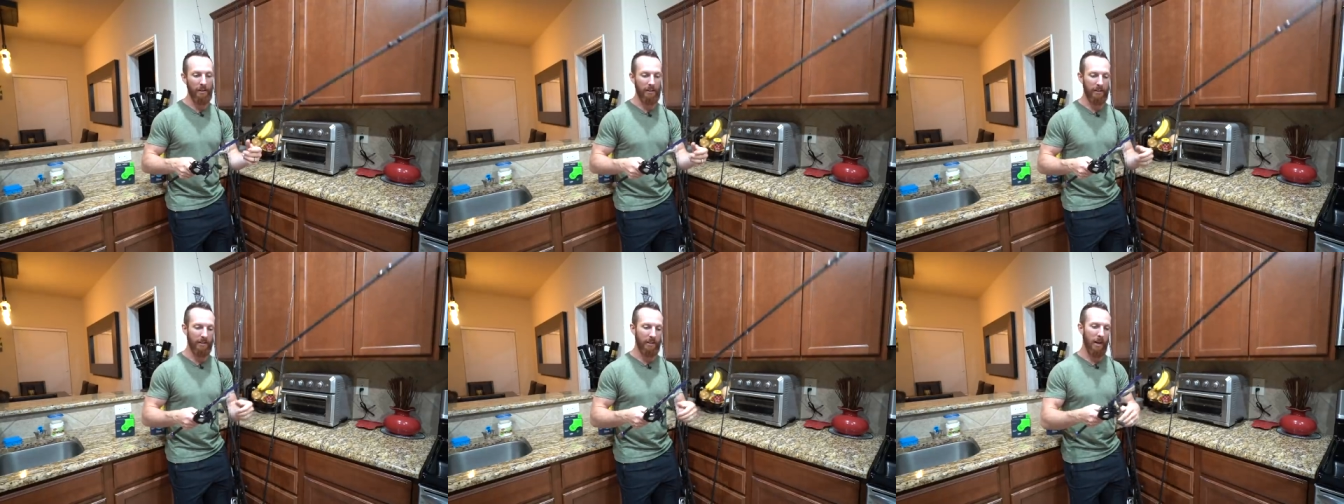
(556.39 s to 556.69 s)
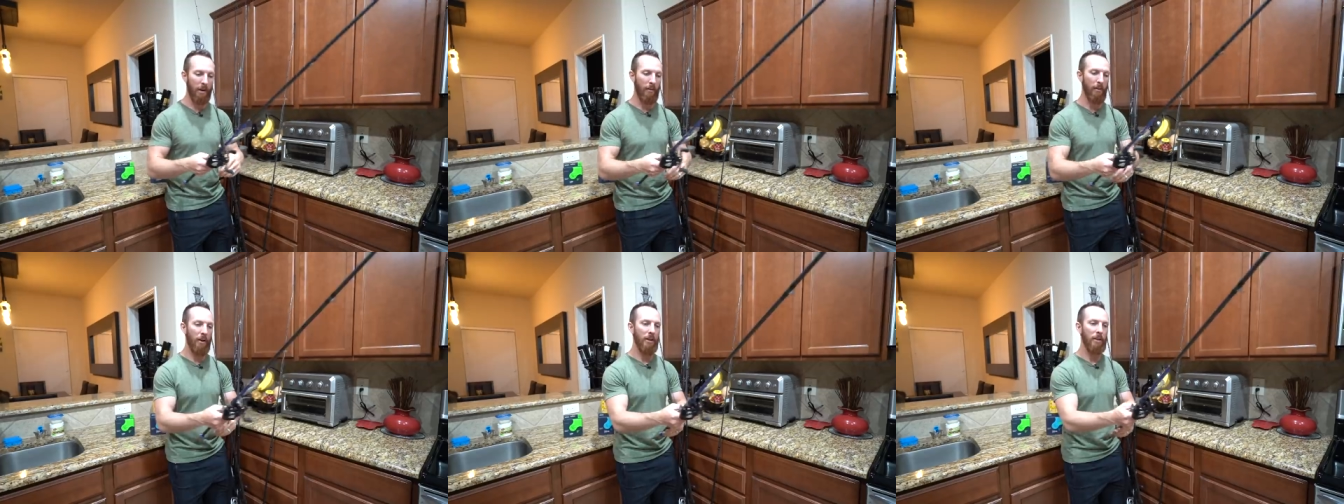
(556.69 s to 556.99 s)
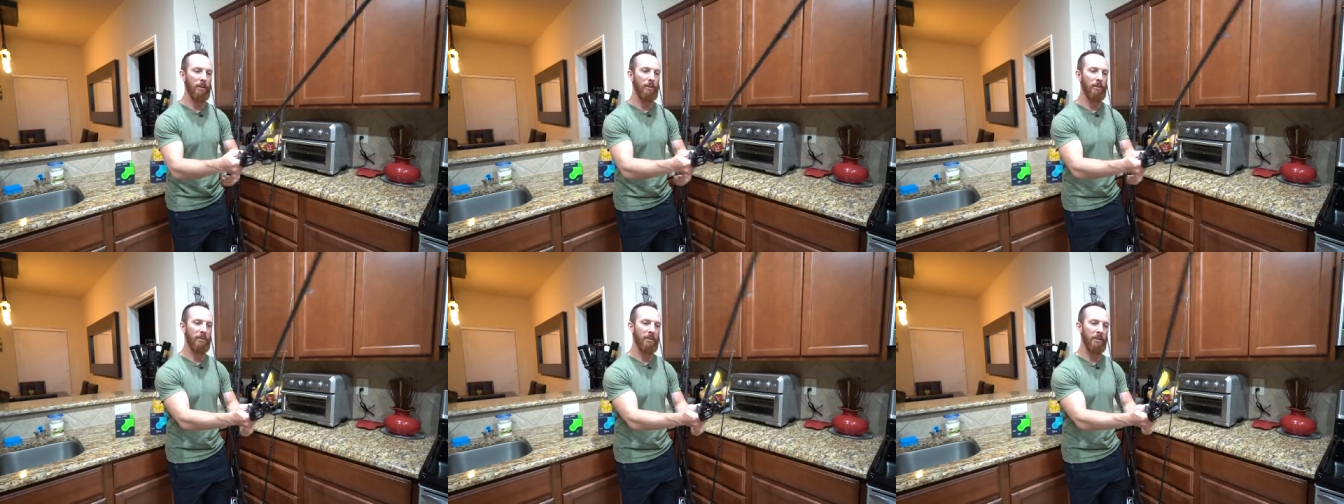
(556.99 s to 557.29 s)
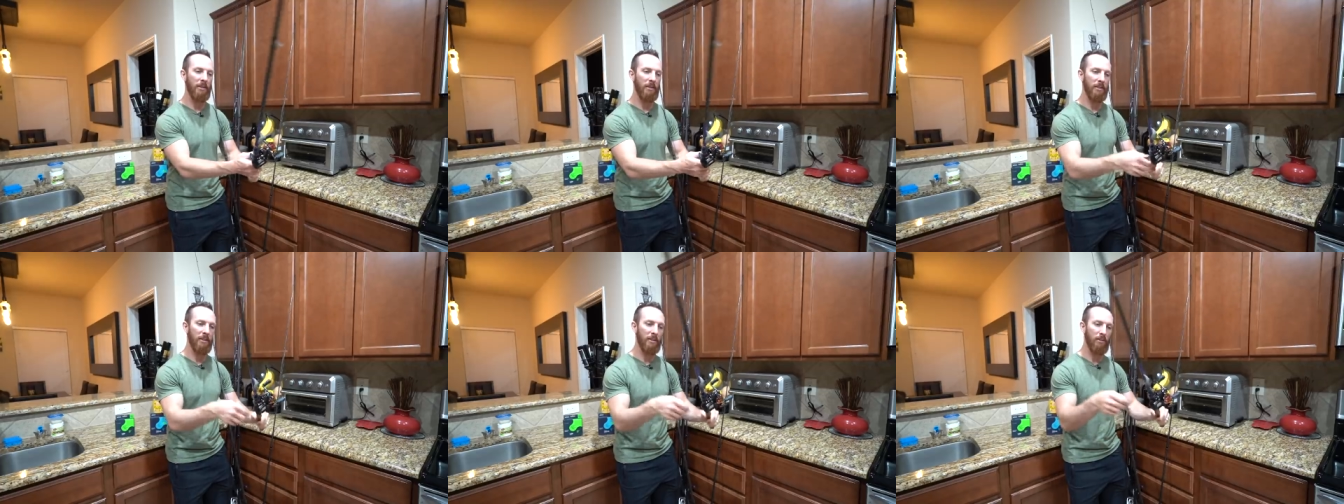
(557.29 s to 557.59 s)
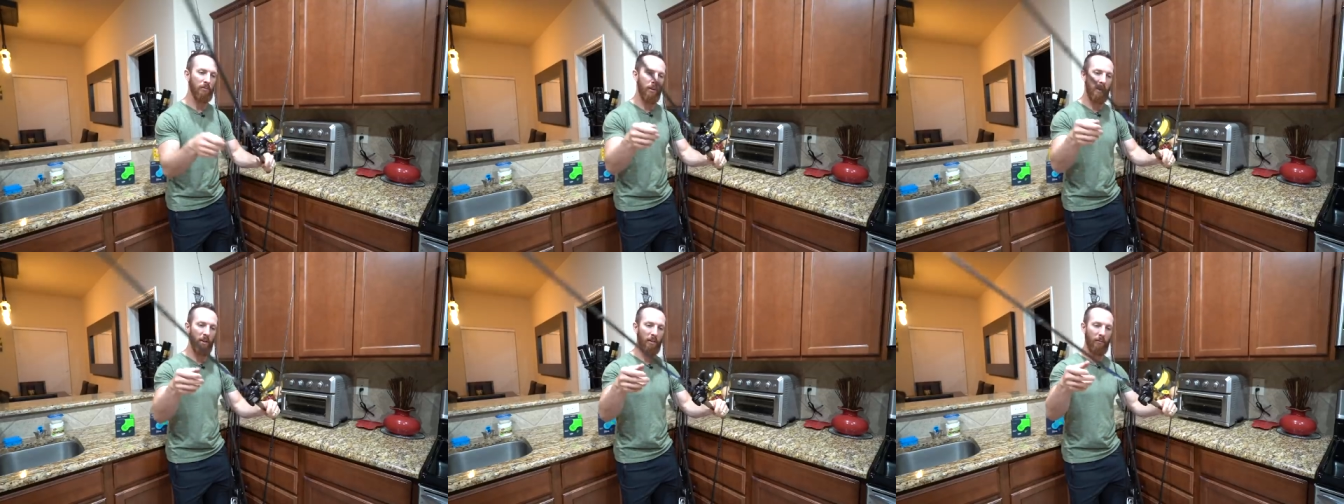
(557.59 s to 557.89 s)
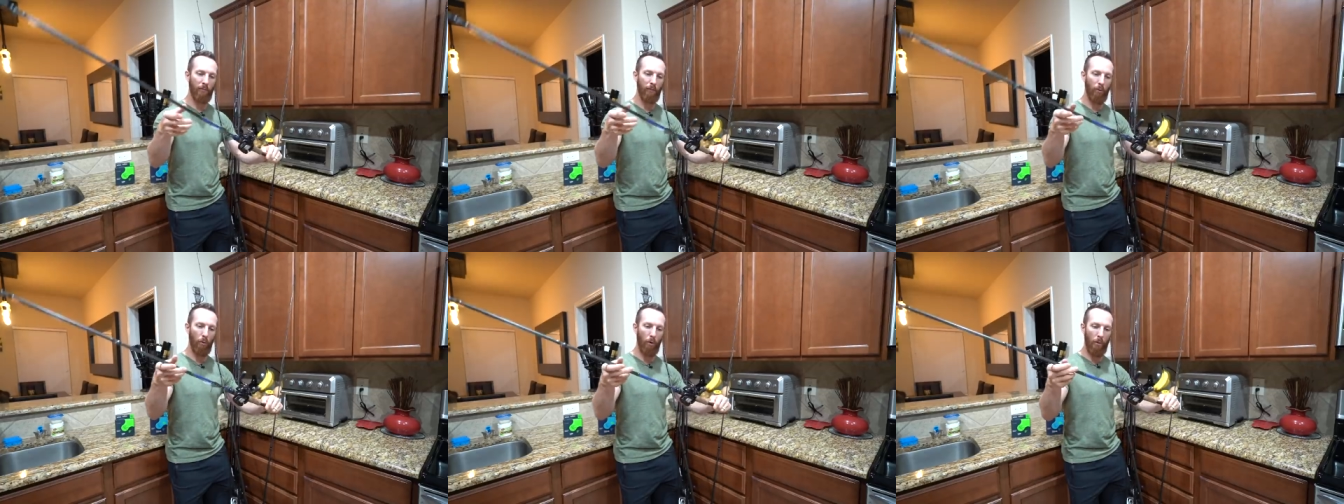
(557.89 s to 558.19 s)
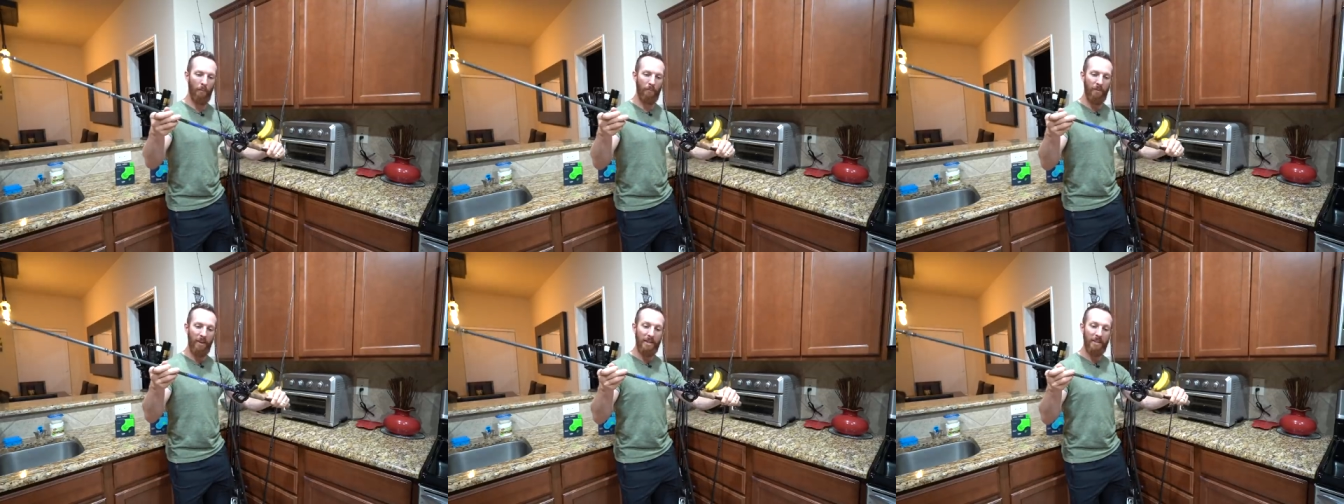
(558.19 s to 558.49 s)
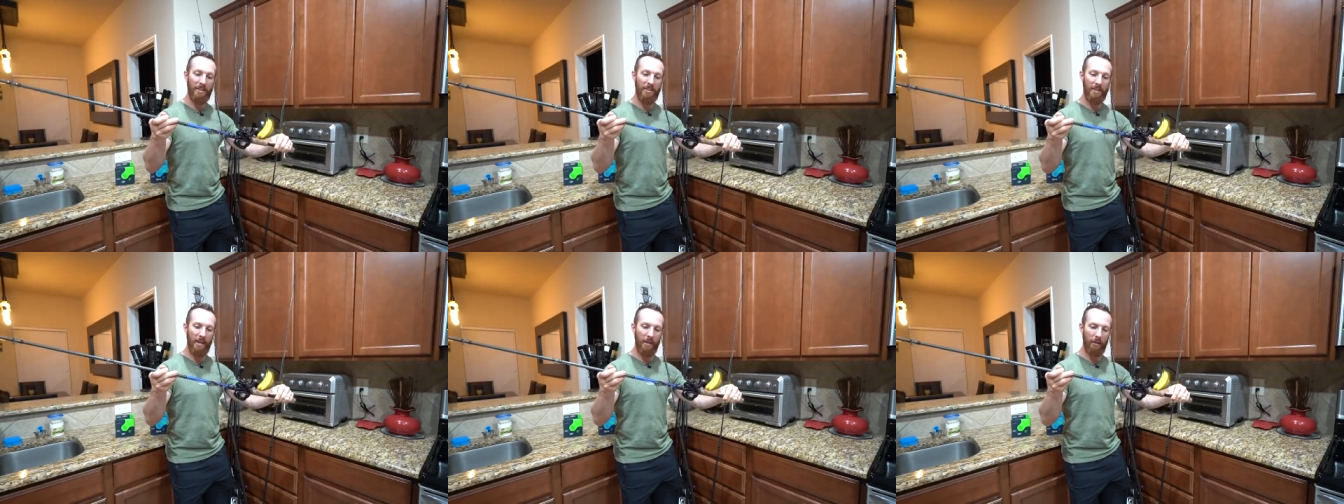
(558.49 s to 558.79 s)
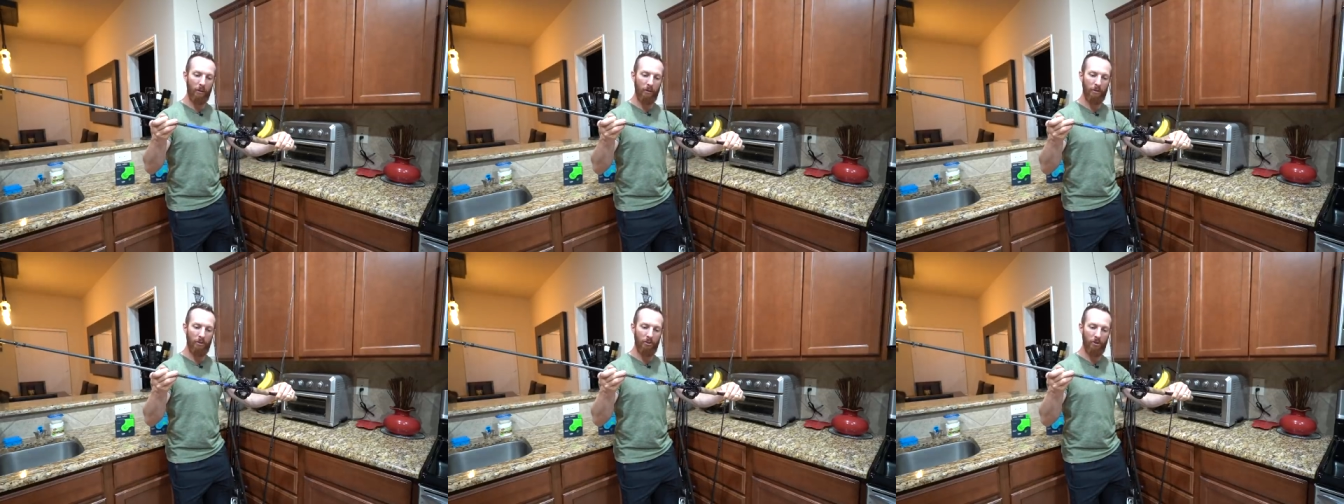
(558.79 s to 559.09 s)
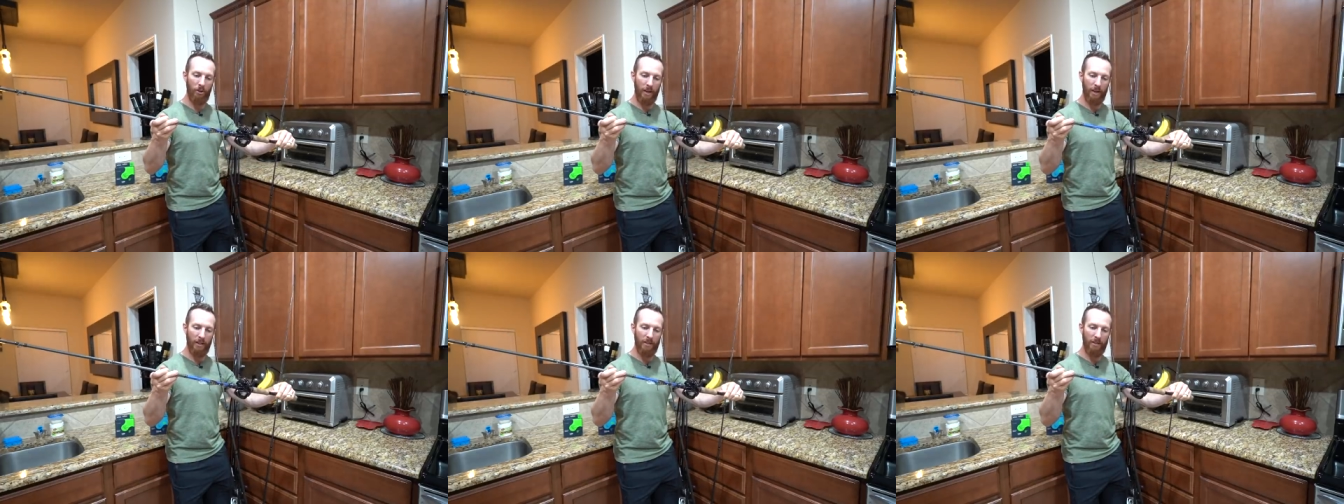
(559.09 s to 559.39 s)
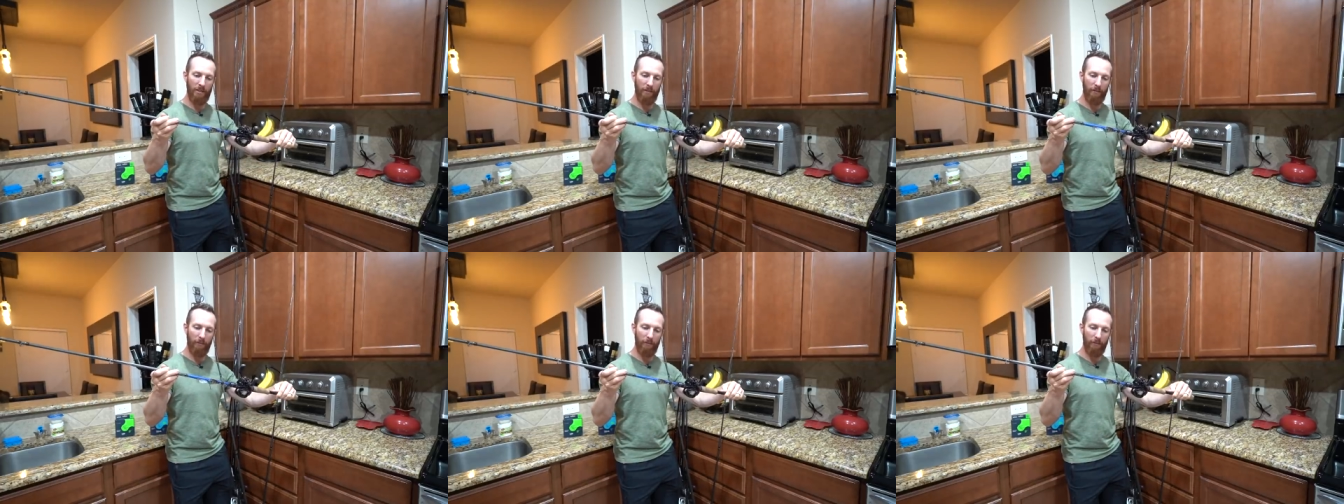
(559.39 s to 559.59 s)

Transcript: This guy right here says he's rated for Senko's jigs,